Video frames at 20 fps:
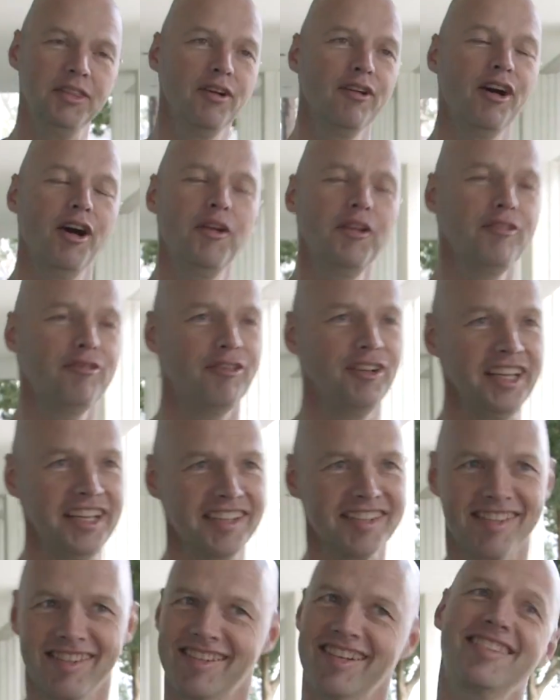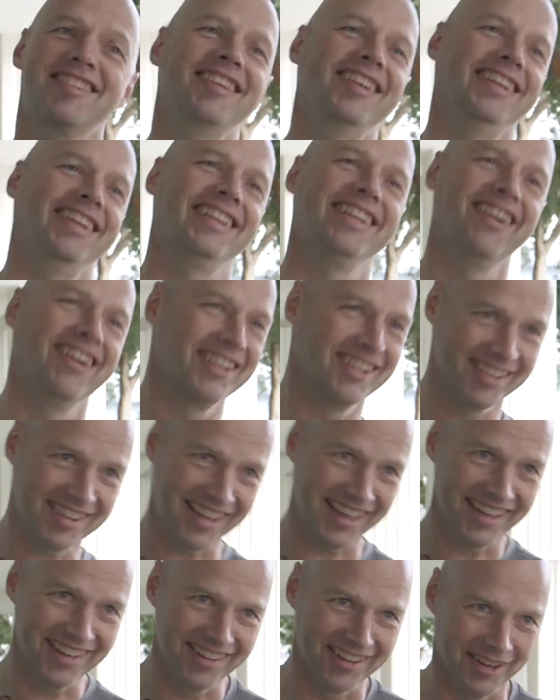no, only fleas. Just kidding. No, not
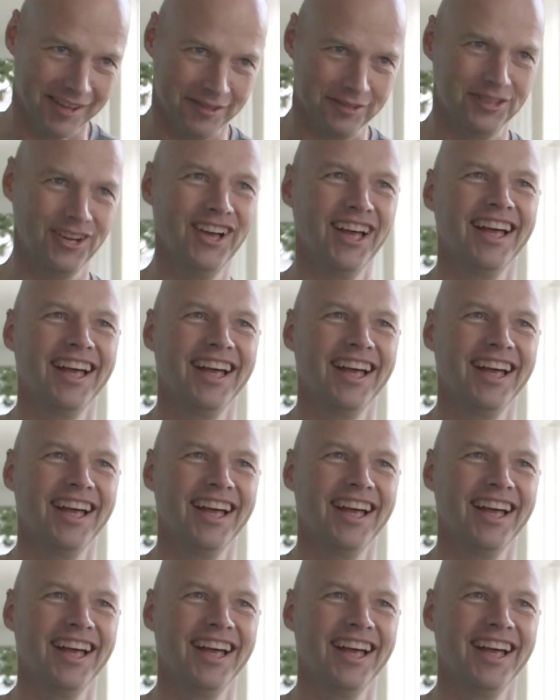that I know of.